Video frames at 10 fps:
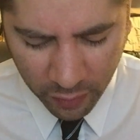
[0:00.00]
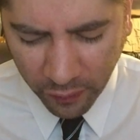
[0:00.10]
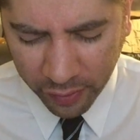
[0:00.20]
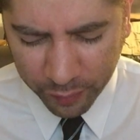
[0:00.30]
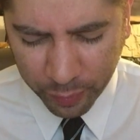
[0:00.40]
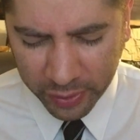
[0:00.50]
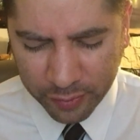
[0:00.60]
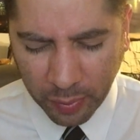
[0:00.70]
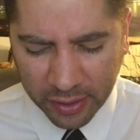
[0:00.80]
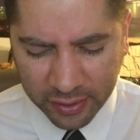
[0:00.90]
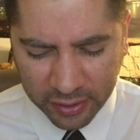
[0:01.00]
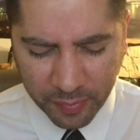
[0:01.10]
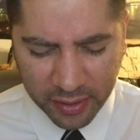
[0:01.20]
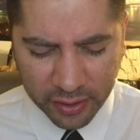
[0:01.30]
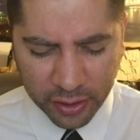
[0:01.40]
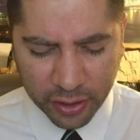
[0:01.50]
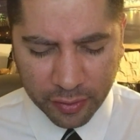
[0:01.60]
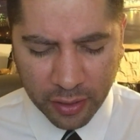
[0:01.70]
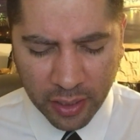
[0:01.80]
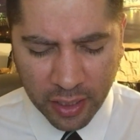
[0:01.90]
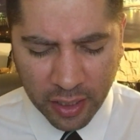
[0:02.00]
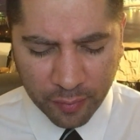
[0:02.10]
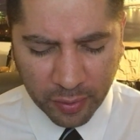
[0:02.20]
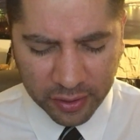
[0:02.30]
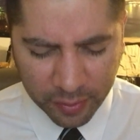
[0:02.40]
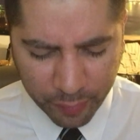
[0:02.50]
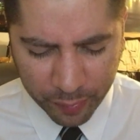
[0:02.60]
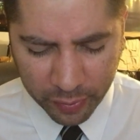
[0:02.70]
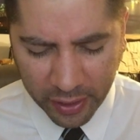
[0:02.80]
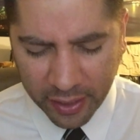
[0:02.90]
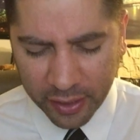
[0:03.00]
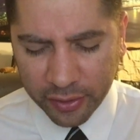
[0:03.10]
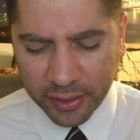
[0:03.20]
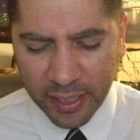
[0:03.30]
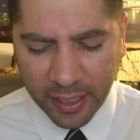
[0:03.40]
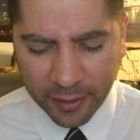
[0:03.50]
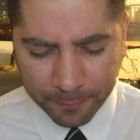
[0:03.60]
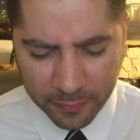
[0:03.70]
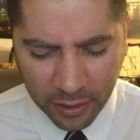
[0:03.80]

Father, please bless this message and bless the people that hear it today.